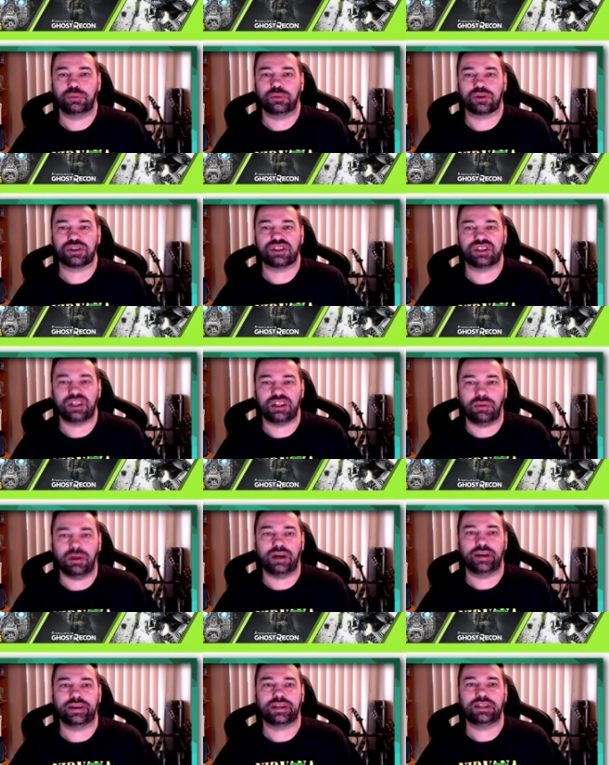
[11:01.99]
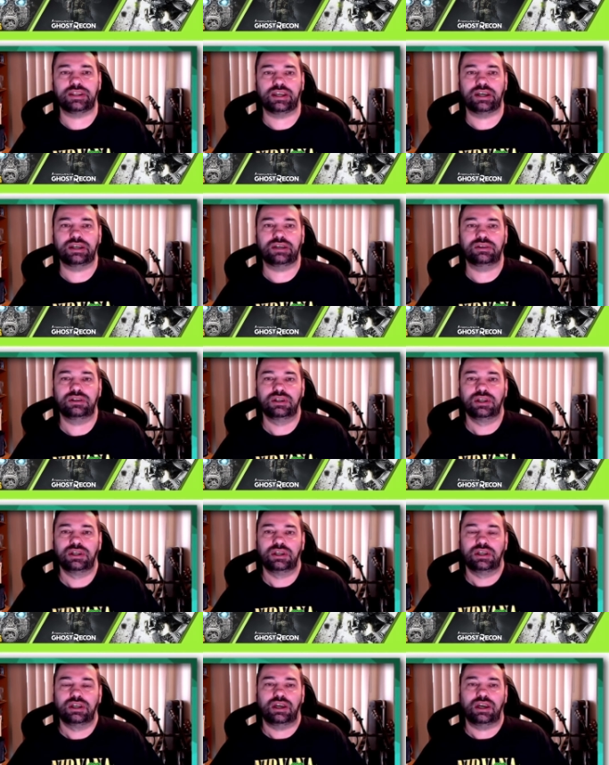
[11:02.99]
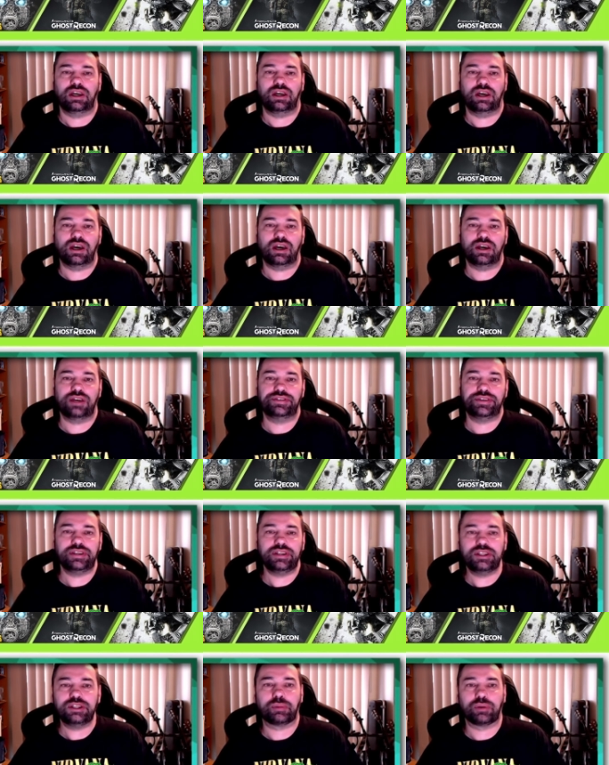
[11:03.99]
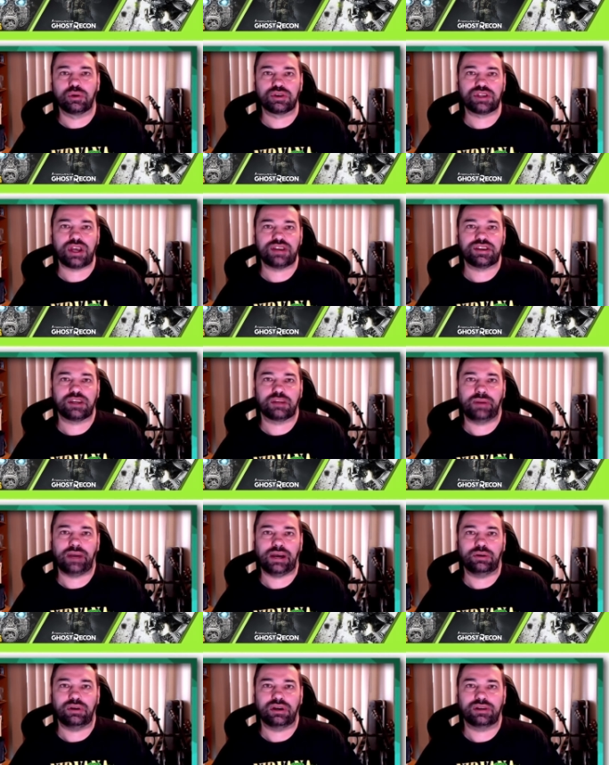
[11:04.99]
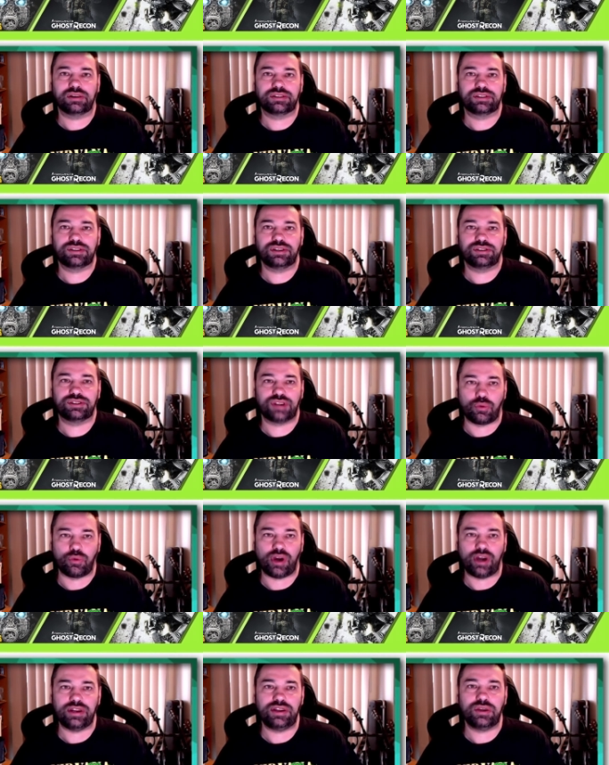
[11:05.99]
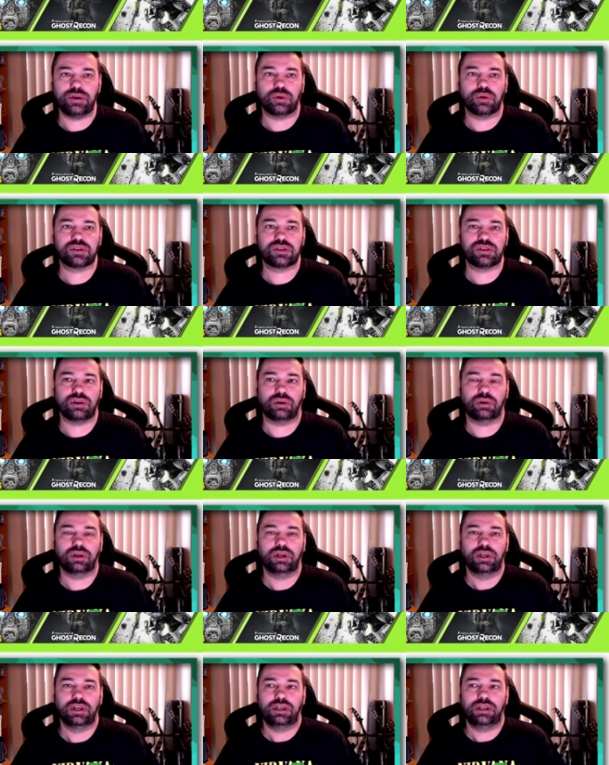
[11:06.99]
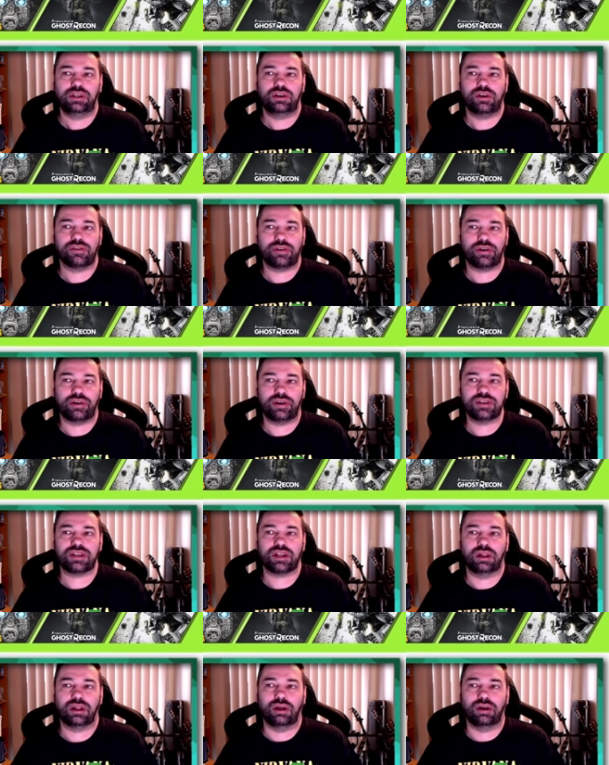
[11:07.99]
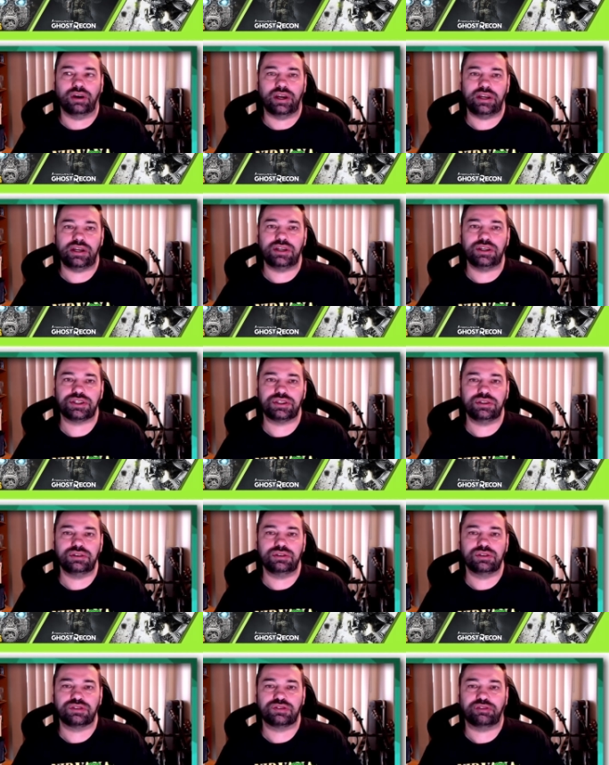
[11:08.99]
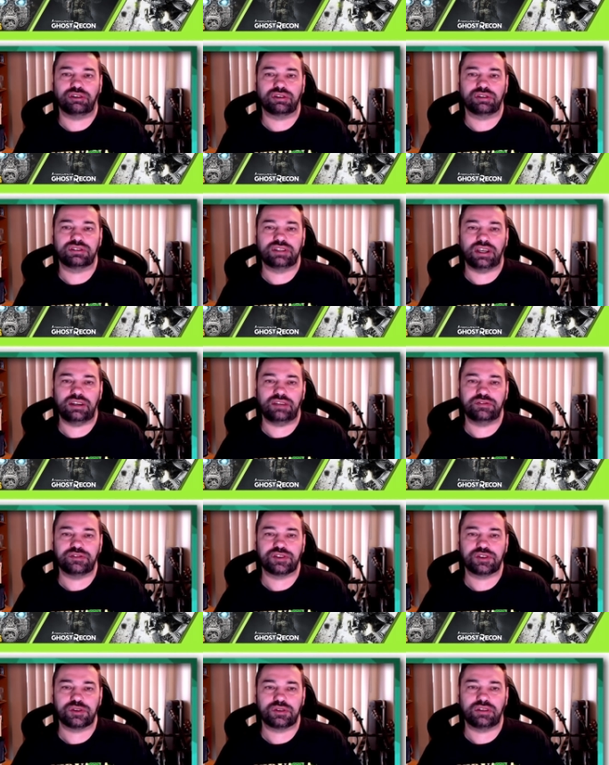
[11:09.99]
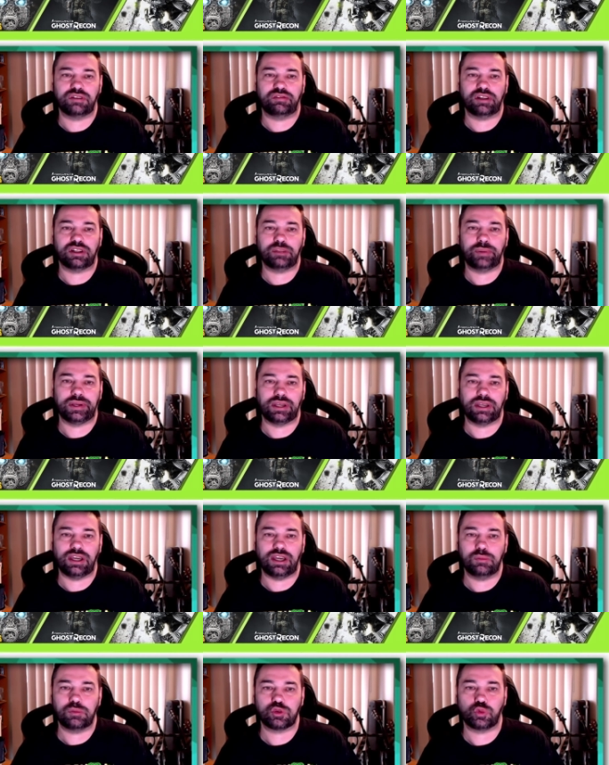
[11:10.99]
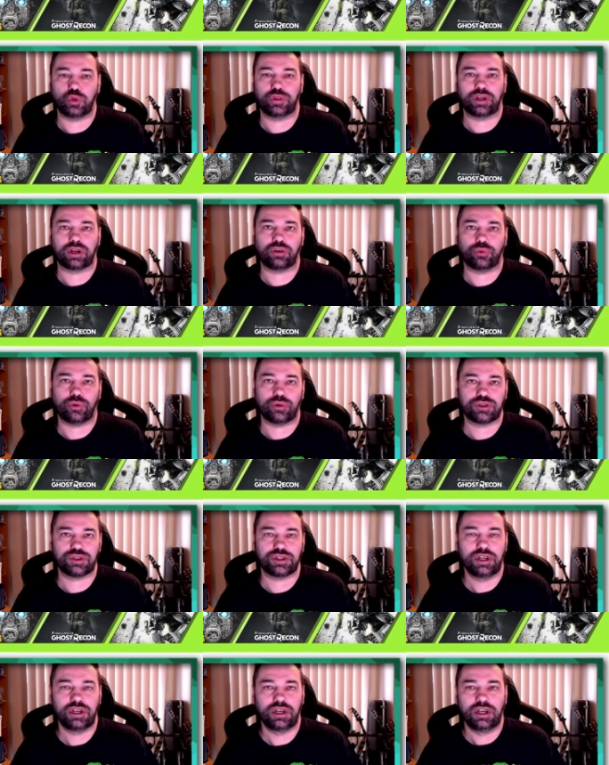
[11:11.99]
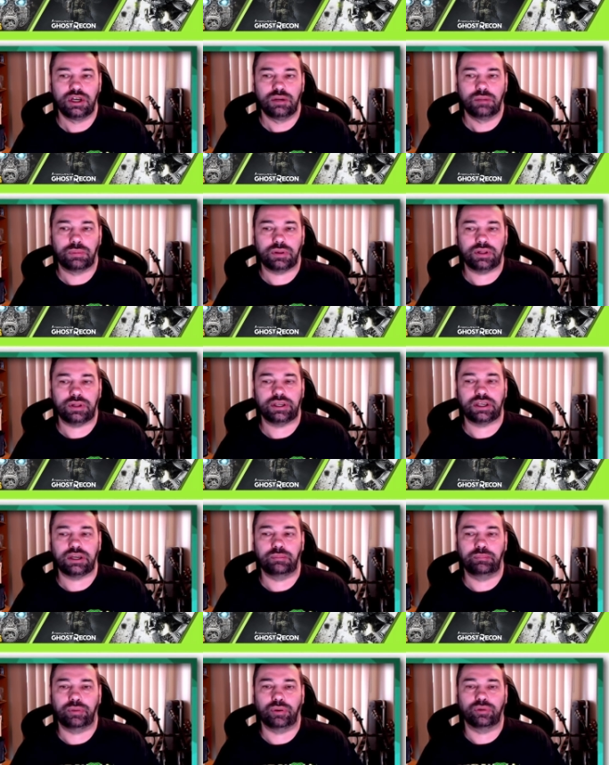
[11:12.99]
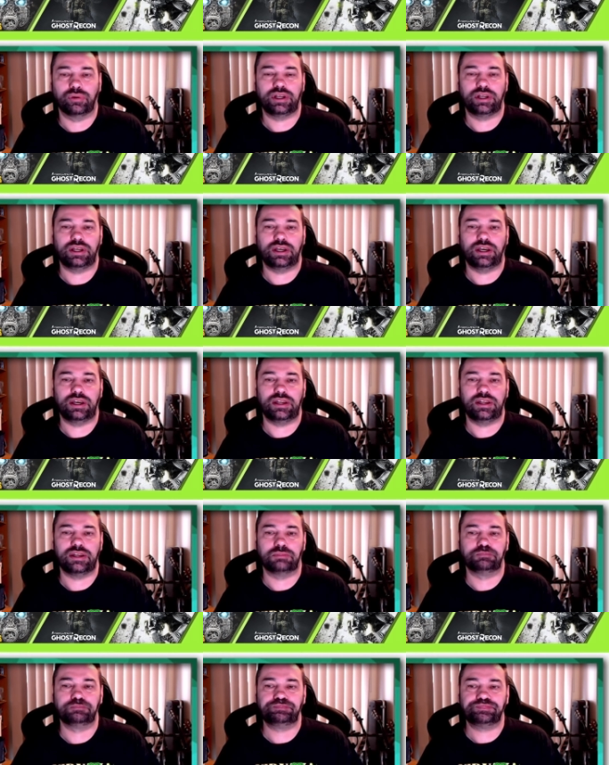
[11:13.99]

cinematic now, and you need the processing power to, to run those. So, you know, there is a lot of issues for devs developing games with a cross play component in them.